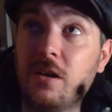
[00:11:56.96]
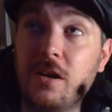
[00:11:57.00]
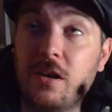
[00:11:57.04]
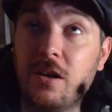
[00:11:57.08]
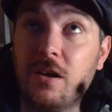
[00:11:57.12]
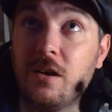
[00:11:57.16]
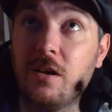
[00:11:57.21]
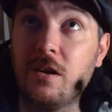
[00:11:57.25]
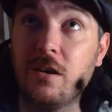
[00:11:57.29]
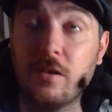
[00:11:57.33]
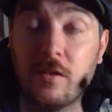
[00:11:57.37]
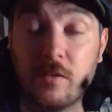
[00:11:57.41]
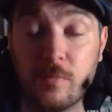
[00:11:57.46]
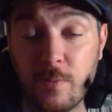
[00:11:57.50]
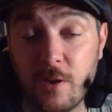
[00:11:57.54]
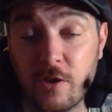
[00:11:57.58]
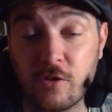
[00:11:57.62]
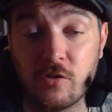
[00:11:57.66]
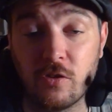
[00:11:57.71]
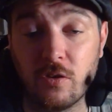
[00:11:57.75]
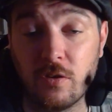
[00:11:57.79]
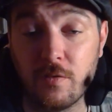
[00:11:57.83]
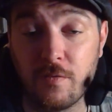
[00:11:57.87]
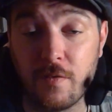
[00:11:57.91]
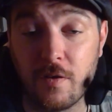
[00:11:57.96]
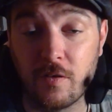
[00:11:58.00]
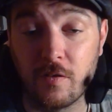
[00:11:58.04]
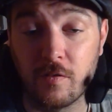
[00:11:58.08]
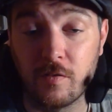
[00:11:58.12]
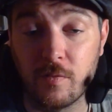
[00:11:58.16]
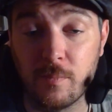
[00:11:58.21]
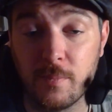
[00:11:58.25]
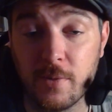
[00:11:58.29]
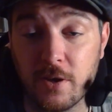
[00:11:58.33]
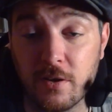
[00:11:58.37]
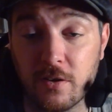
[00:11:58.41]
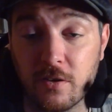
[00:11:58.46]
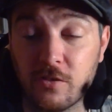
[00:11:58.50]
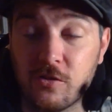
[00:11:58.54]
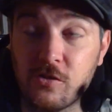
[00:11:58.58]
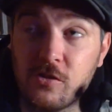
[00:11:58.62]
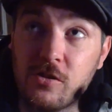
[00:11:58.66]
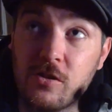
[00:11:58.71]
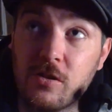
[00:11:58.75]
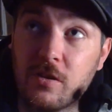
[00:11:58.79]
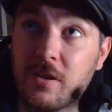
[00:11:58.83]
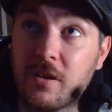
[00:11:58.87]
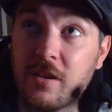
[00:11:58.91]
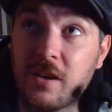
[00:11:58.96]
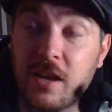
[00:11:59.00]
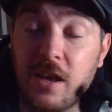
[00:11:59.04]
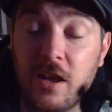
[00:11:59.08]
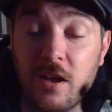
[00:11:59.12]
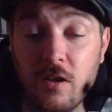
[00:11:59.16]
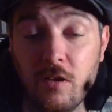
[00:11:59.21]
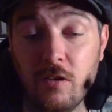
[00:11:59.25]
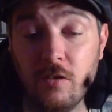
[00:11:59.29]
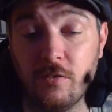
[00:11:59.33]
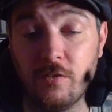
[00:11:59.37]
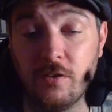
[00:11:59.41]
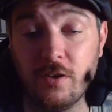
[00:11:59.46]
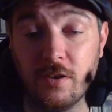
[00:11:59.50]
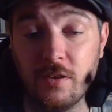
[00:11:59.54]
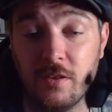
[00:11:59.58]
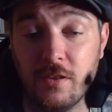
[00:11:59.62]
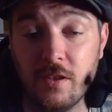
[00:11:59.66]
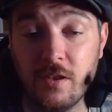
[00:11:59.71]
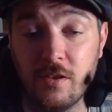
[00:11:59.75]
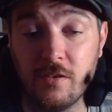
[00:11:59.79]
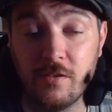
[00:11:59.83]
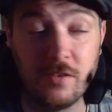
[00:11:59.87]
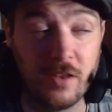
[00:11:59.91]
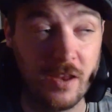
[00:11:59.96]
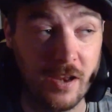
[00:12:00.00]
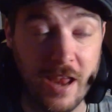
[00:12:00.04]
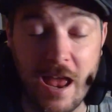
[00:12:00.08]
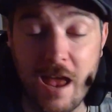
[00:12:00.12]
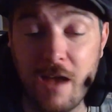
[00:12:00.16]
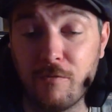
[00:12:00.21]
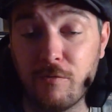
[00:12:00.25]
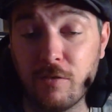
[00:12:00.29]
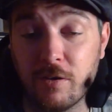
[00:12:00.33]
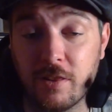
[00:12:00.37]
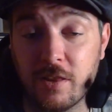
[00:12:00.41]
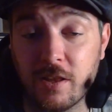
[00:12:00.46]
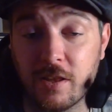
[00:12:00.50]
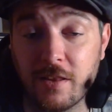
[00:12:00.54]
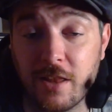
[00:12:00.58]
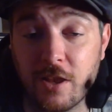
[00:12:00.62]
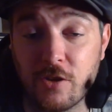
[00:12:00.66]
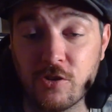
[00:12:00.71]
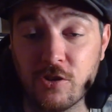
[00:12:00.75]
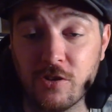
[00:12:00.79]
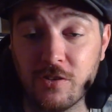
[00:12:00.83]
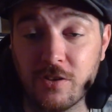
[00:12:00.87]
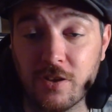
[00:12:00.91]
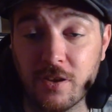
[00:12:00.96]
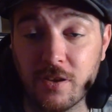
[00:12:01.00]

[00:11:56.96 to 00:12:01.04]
oh, especially Vera Farmiga, she just kills it in this and everything that she's